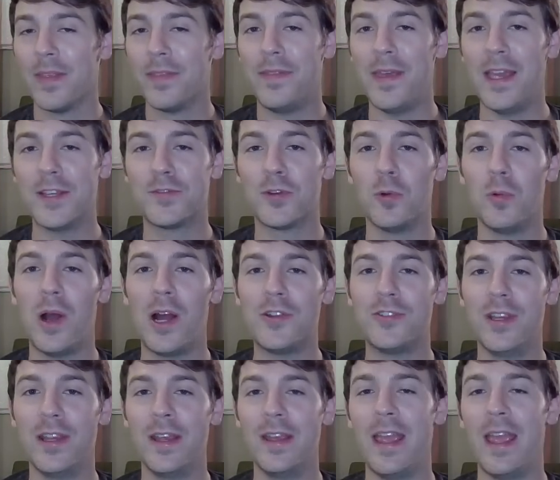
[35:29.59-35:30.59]
Thanks for
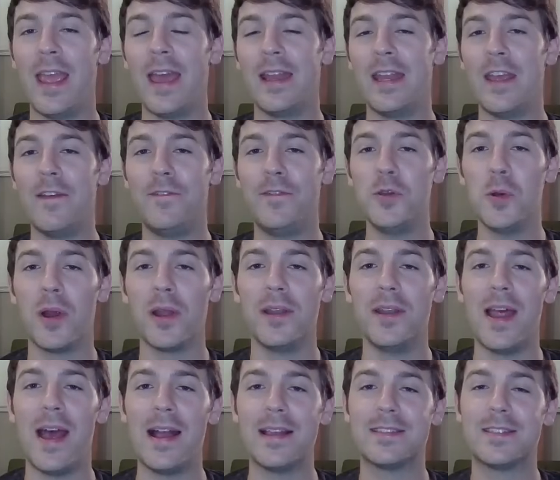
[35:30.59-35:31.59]
watching, and if you are
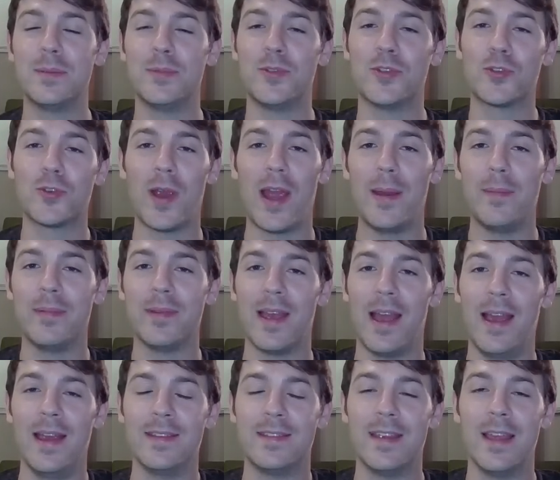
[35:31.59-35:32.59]
not subscribed,
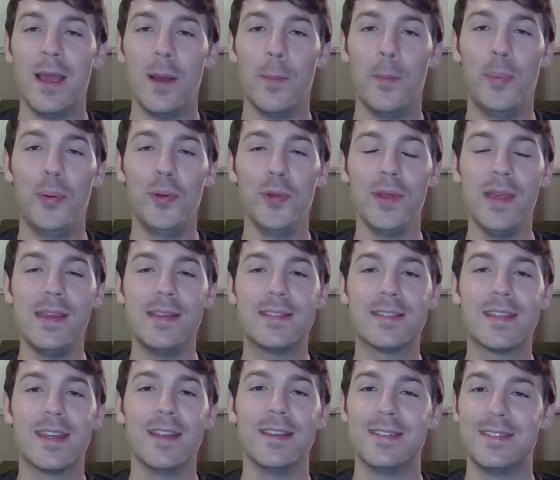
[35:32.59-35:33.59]
guys,
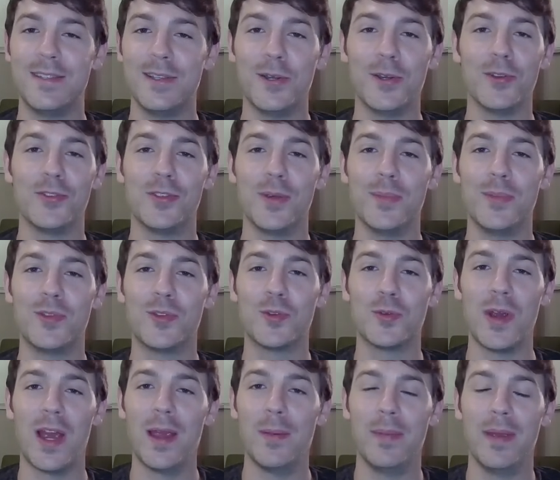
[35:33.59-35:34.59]
please consider
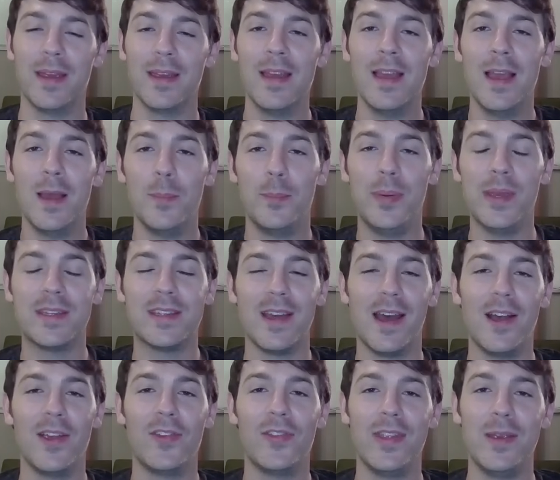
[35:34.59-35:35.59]
subscribing,
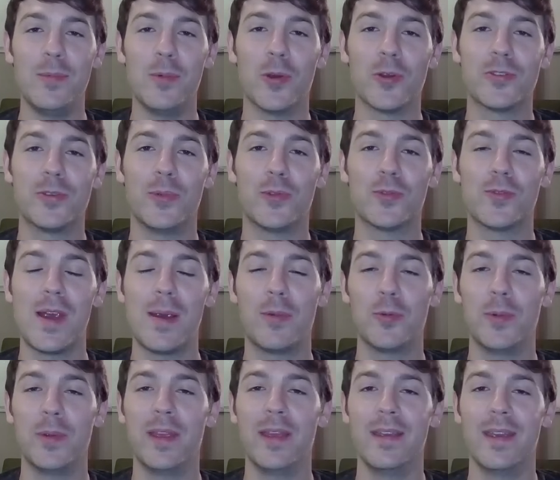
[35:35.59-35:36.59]
because the more
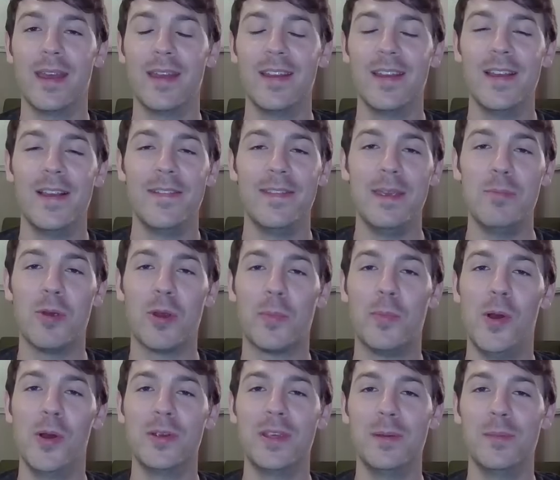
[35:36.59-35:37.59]
subscribers we can get, the more
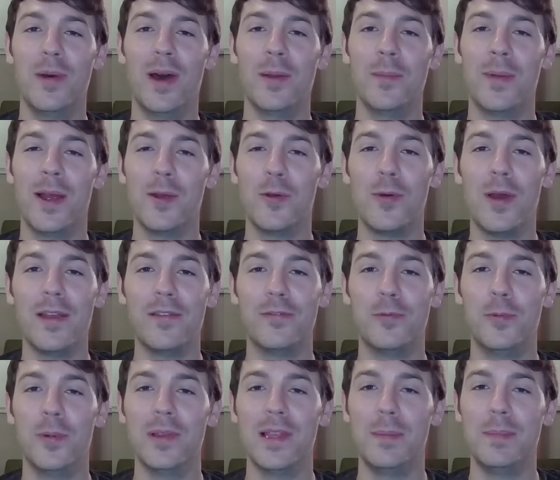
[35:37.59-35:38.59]
Pokemon my
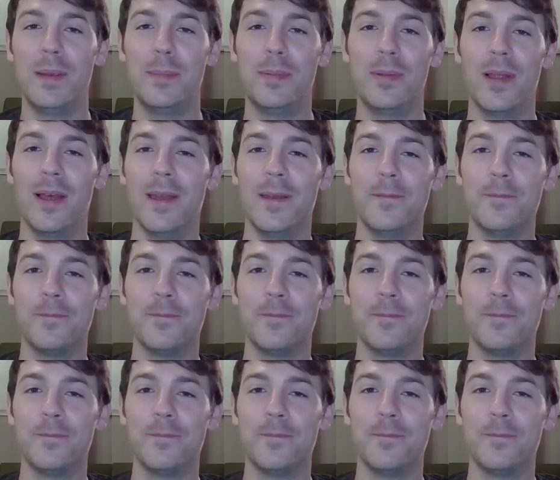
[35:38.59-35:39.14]
wife will let me play.